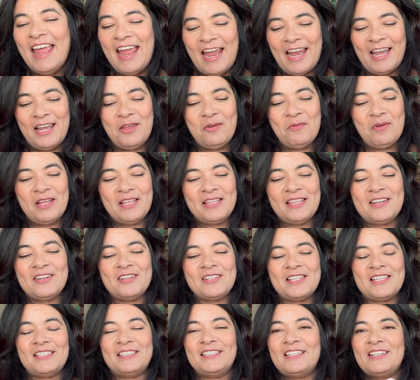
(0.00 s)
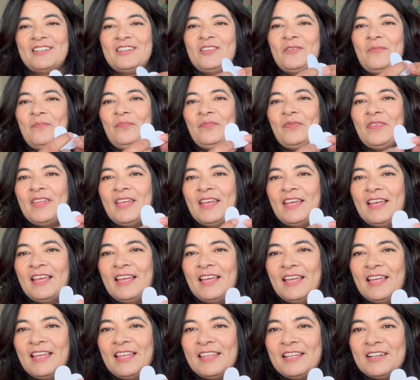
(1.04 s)
Anyway, there's a little
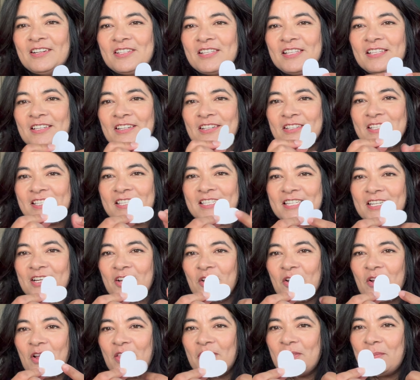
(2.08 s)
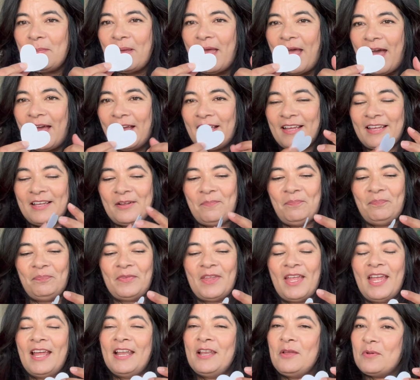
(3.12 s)
sticker on the back.
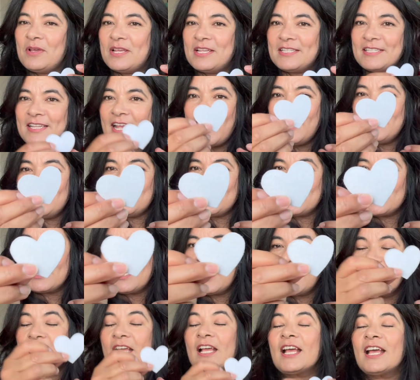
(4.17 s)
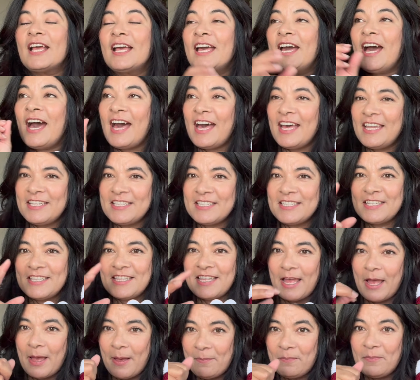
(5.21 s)
Anyways, I just cut
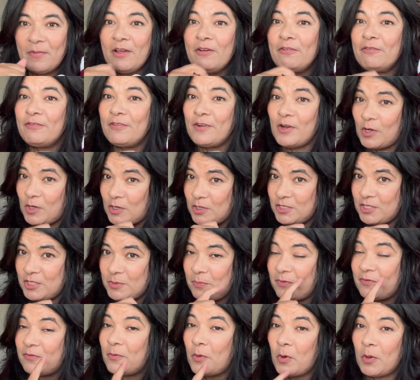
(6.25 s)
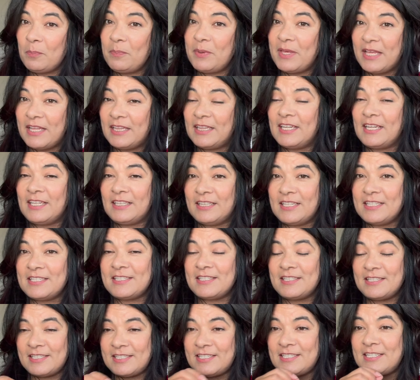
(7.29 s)
them first before peeling the
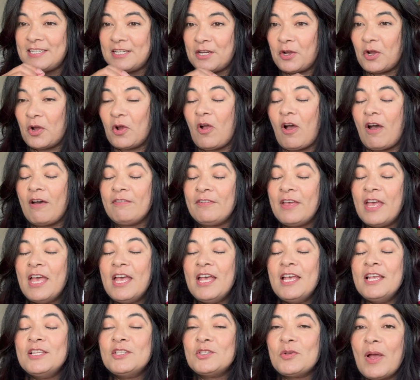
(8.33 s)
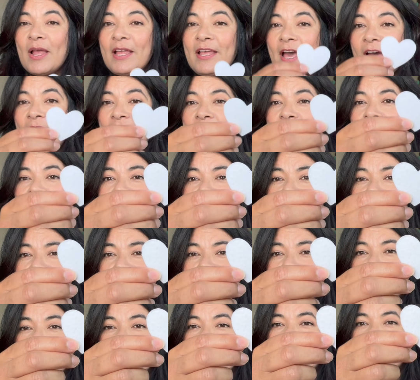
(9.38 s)
sticker off. So I cut them into
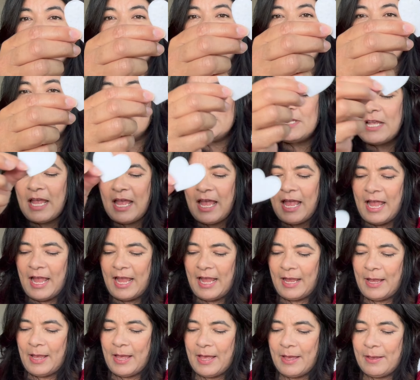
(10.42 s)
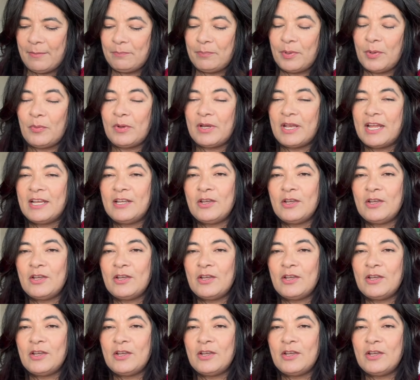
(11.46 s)
circles, but what I